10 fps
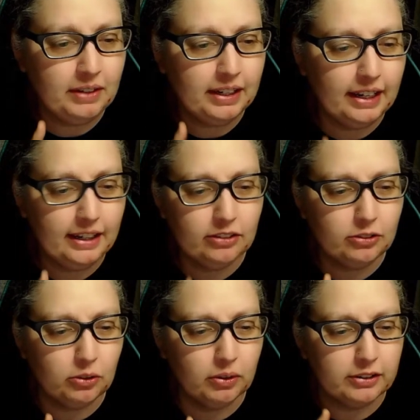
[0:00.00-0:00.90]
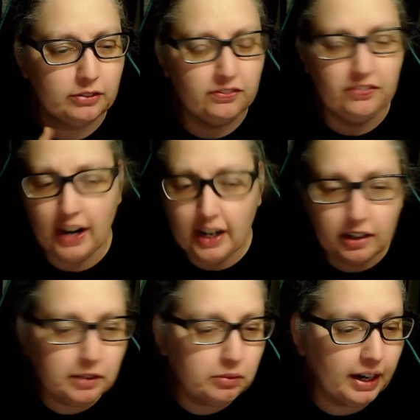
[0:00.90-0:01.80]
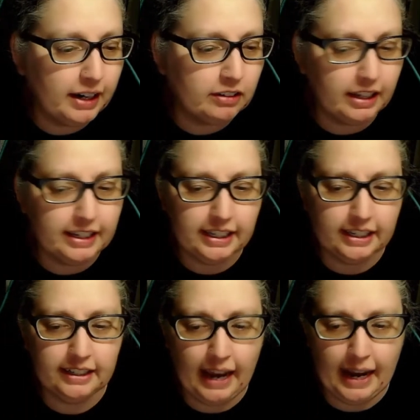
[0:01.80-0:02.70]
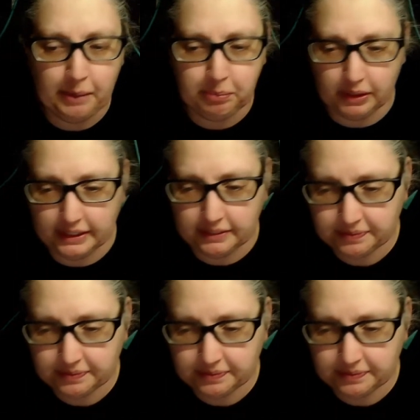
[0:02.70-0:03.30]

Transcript: King stories very rarely end happily.